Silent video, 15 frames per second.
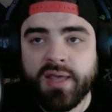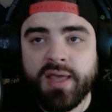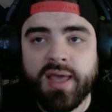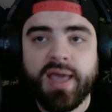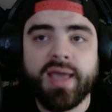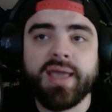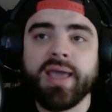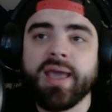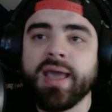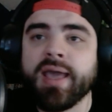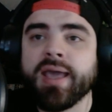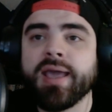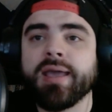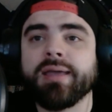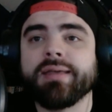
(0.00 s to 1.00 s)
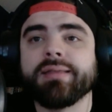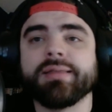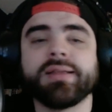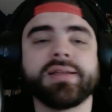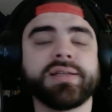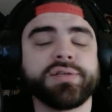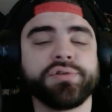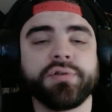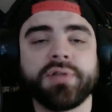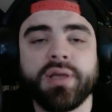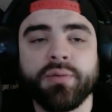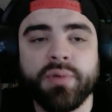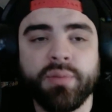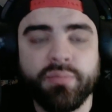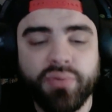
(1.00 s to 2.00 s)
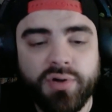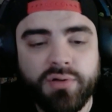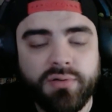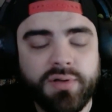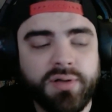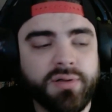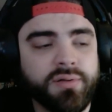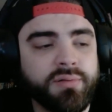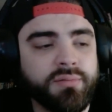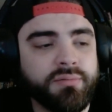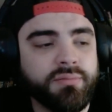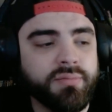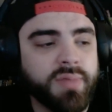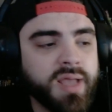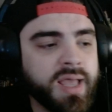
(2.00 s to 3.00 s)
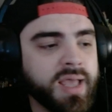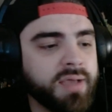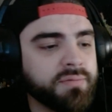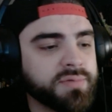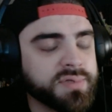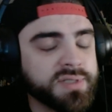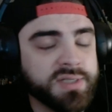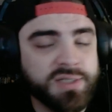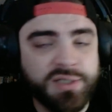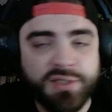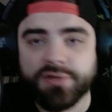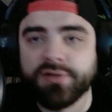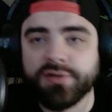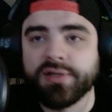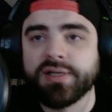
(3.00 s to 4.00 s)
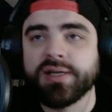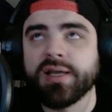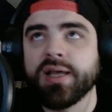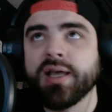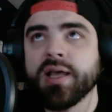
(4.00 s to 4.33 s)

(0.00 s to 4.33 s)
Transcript: aka the district that went broke and was deserted,